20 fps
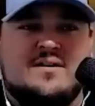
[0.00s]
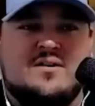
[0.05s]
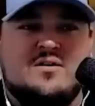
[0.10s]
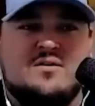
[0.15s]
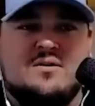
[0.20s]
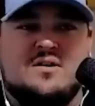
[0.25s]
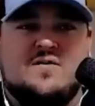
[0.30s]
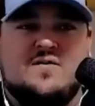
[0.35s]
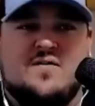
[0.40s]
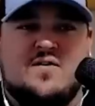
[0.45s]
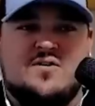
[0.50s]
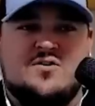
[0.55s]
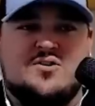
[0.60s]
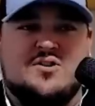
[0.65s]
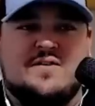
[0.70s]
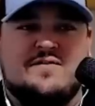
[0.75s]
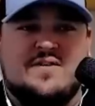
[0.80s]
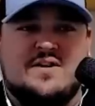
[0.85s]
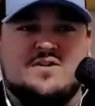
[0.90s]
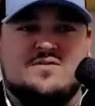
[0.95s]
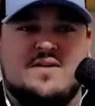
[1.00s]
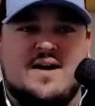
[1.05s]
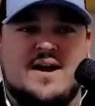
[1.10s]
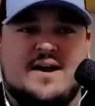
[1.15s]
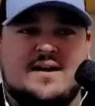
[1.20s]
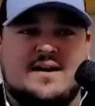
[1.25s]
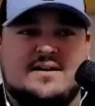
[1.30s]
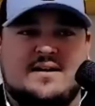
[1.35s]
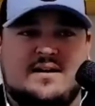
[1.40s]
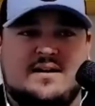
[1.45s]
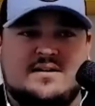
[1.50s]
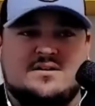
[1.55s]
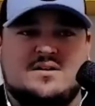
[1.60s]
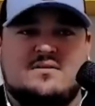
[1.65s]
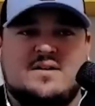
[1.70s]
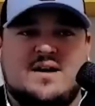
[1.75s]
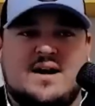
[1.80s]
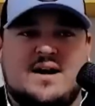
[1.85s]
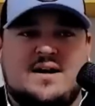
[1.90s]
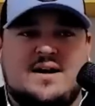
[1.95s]
newest version of his racket, the
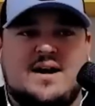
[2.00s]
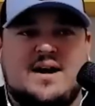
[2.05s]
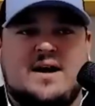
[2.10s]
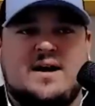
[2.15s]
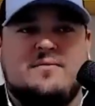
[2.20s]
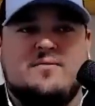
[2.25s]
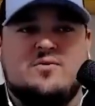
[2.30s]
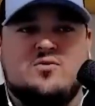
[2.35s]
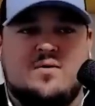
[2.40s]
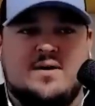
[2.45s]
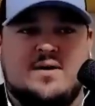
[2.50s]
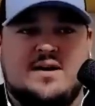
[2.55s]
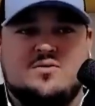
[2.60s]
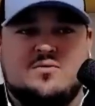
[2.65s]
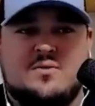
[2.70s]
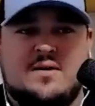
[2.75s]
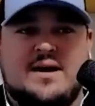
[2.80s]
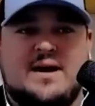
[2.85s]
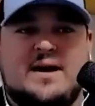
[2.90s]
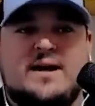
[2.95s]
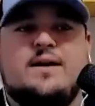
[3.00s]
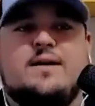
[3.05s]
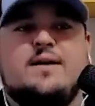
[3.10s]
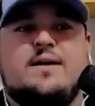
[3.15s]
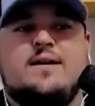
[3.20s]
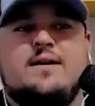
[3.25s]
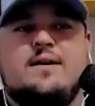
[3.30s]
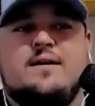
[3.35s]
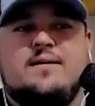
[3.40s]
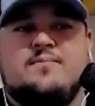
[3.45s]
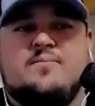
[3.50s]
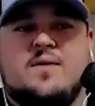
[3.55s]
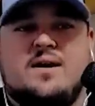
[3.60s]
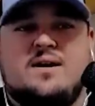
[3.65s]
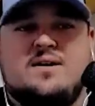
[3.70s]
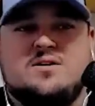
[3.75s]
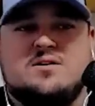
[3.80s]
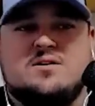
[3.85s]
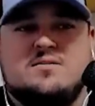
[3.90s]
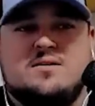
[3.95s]
EZONE 98 2020,
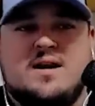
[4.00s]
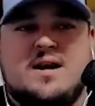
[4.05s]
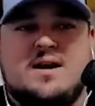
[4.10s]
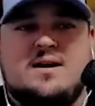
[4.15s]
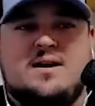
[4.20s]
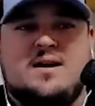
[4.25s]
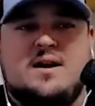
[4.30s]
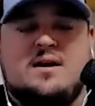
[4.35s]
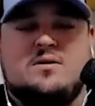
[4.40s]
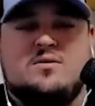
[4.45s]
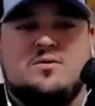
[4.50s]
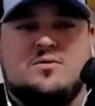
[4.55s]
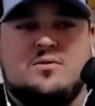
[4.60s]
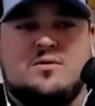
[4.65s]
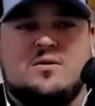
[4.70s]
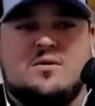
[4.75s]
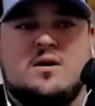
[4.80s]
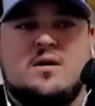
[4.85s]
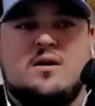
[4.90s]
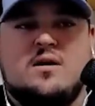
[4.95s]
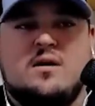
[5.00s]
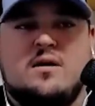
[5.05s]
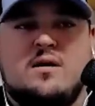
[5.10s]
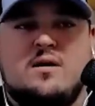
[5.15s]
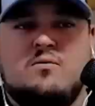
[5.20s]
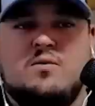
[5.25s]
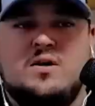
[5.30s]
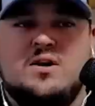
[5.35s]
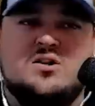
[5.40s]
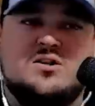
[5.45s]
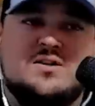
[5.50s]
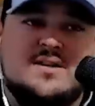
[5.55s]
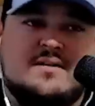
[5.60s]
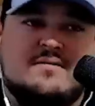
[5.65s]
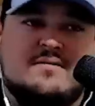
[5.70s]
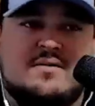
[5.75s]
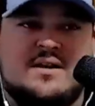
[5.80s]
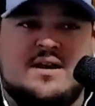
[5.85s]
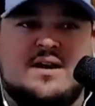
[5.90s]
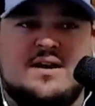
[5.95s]
EZONE 98 Tour, which
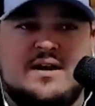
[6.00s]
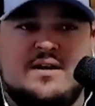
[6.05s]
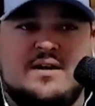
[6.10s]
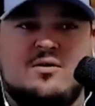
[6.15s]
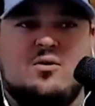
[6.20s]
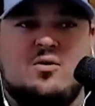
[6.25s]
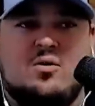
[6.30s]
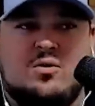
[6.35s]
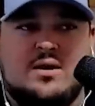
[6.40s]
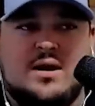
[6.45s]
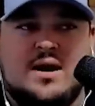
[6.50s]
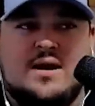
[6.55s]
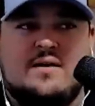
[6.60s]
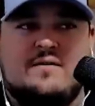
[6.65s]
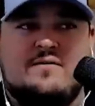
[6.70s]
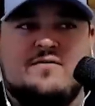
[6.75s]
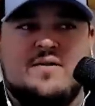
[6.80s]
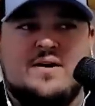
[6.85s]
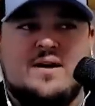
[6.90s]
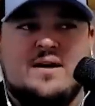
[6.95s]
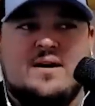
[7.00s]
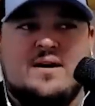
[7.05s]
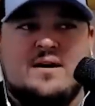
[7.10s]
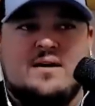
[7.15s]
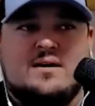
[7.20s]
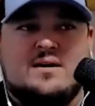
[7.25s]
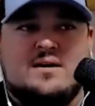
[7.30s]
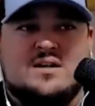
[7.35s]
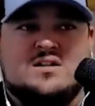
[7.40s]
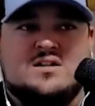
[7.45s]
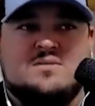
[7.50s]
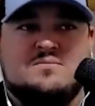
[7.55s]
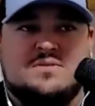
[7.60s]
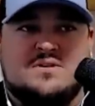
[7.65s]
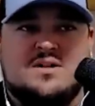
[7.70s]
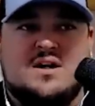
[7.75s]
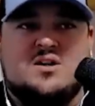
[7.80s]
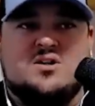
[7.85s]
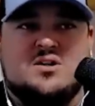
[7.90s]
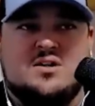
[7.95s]
didn't really need a whole lot of
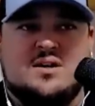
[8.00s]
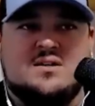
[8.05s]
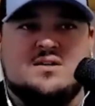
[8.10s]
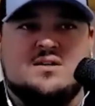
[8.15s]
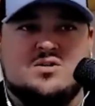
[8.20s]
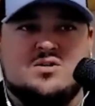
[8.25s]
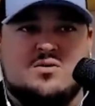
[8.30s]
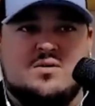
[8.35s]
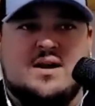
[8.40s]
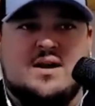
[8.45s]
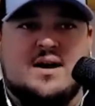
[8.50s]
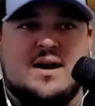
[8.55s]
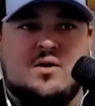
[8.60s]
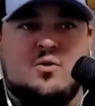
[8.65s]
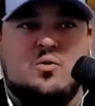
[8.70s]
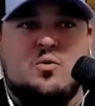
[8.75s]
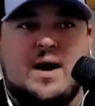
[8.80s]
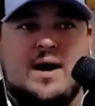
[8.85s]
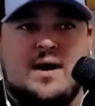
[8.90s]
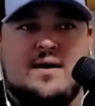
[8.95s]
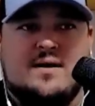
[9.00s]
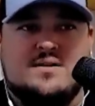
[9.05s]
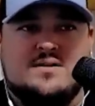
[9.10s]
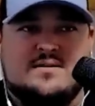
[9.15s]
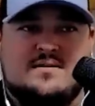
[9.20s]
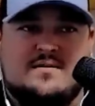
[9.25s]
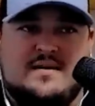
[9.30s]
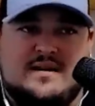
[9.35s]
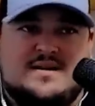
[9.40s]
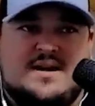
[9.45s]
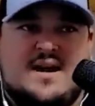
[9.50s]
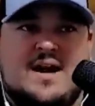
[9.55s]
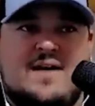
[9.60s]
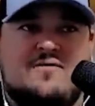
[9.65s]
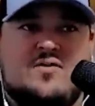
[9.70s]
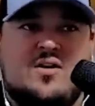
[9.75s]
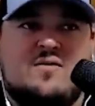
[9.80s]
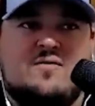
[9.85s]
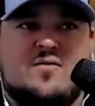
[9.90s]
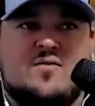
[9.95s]
customization because it's already kind of weight. It's a
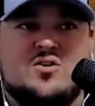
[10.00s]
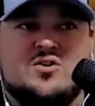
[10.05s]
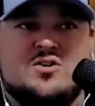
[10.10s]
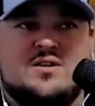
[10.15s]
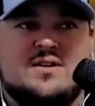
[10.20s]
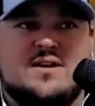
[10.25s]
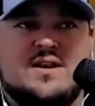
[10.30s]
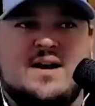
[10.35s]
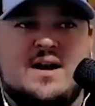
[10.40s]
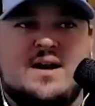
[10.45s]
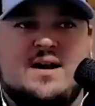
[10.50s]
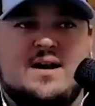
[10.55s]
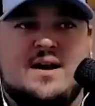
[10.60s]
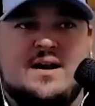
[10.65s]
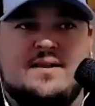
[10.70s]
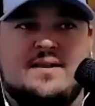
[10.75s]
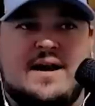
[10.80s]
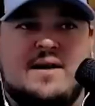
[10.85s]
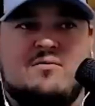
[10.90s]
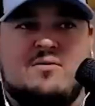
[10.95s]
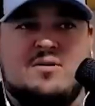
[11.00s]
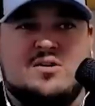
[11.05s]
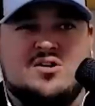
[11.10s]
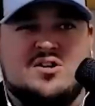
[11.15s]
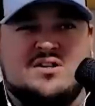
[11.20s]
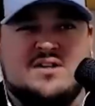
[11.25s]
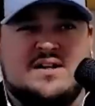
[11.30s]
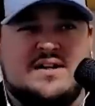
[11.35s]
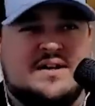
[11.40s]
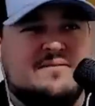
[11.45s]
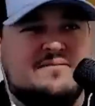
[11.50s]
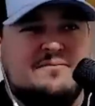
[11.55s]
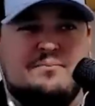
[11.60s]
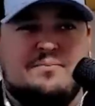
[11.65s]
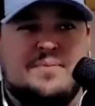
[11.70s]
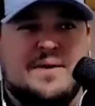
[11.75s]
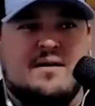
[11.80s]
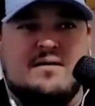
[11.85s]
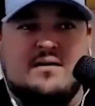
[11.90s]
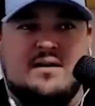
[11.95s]
heavier version of the 98. That one just needed
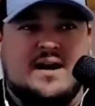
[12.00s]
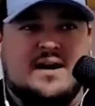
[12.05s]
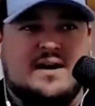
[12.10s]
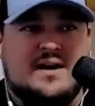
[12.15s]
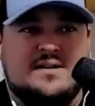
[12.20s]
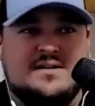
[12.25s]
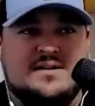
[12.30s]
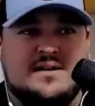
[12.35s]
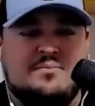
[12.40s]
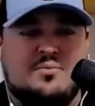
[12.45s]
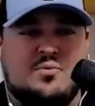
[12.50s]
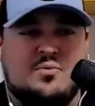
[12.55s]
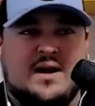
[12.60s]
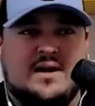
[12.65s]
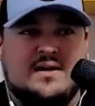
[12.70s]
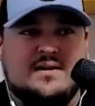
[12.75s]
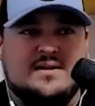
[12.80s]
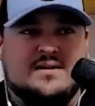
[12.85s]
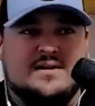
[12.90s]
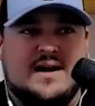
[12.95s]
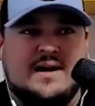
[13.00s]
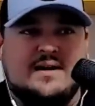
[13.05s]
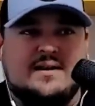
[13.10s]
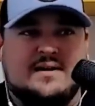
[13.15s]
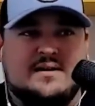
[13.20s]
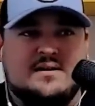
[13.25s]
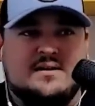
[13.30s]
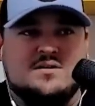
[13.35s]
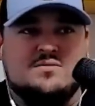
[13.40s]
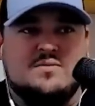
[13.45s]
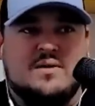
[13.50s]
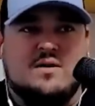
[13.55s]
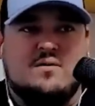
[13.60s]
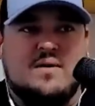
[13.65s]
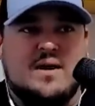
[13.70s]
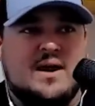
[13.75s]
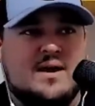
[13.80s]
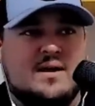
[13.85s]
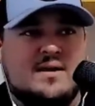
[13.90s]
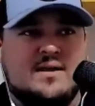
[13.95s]
barely any tip weight to dial in his swing
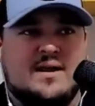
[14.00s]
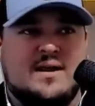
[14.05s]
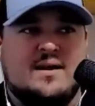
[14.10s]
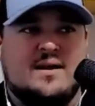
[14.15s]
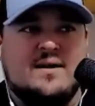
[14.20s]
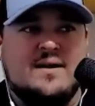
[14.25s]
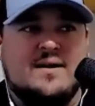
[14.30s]
weight, and then